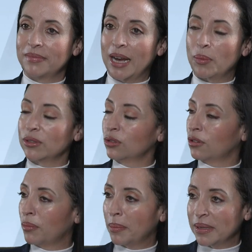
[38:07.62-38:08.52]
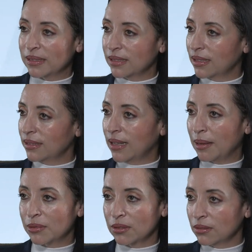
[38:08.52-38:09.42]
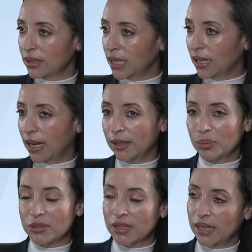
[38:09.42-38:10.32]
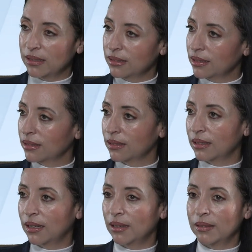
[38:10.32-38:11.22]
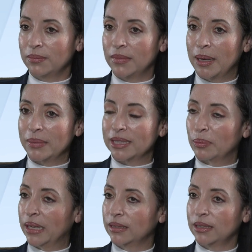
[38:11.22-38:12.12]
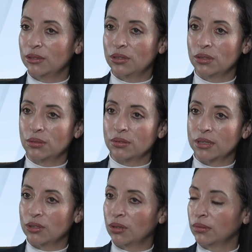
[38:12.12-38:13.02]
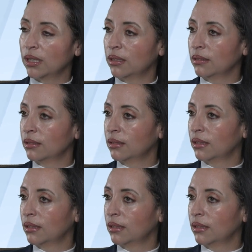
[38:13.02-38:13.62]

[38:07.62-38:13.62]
I want to grow my businesses. Absolutely. 100%. I'm expanding to Sedona,